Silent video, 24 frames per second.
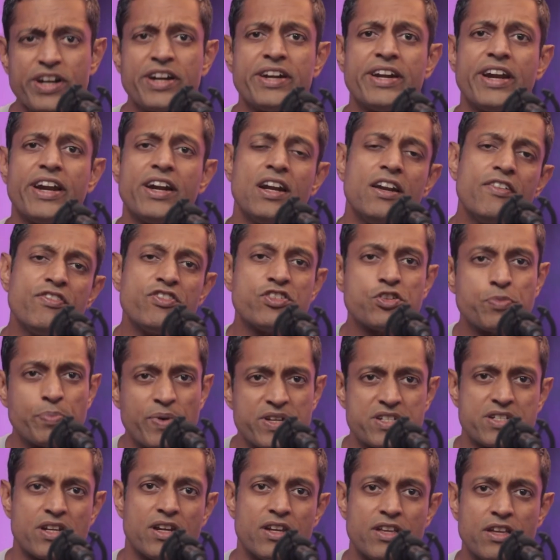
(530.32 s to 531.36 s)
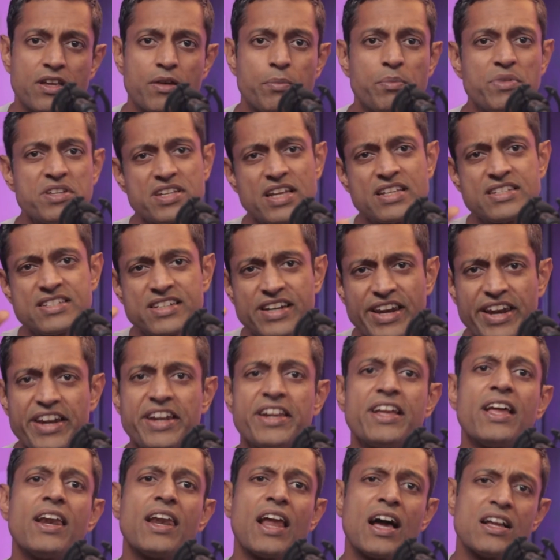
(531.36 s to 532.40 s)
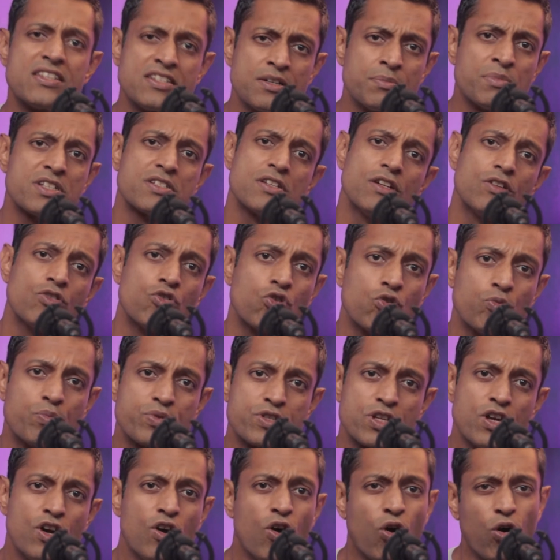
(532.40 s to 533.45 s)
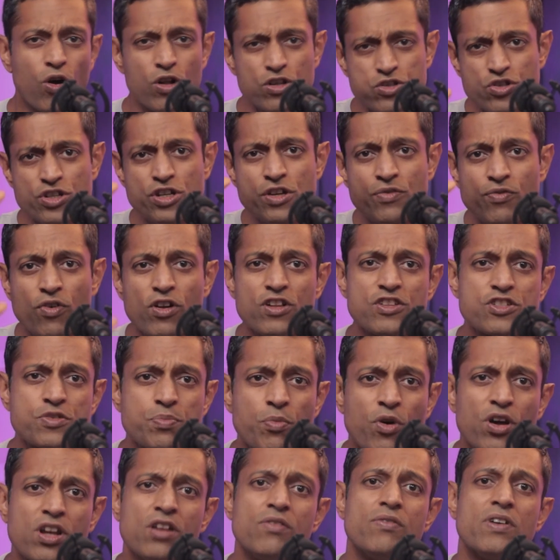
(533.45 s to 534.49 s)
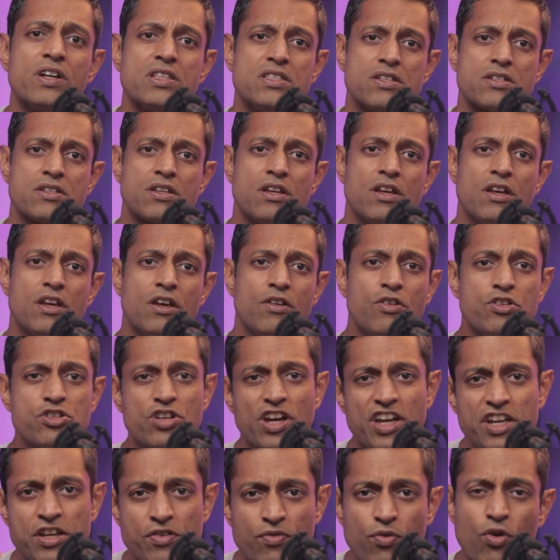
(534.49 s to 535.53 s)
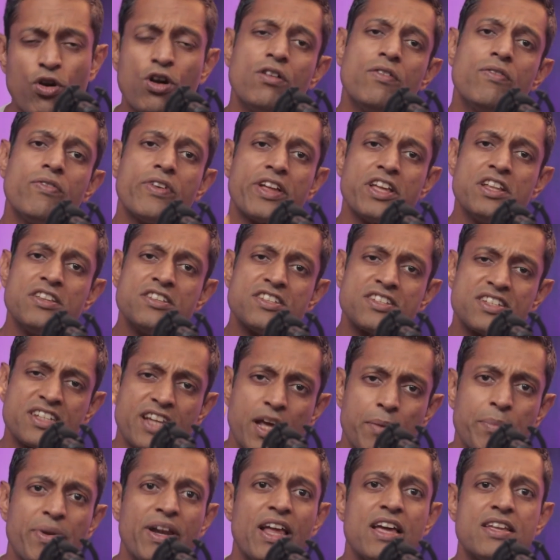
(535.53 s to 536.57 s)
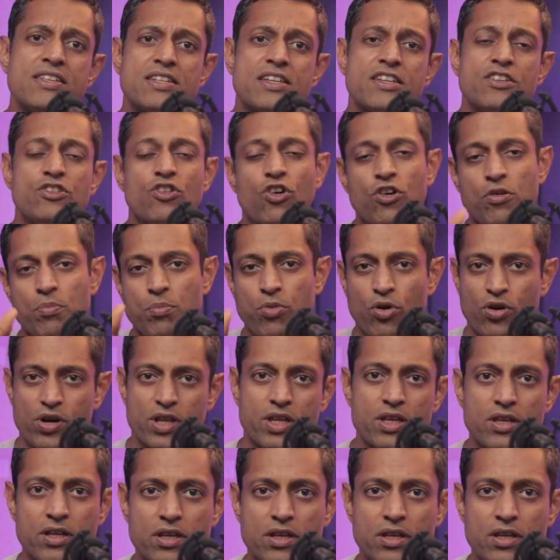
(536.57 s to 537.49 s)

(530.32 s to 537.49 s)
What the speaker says: and deadlift especially, besides training larger muscle groups, also involve smaller ones which are involved in stabilizing your body.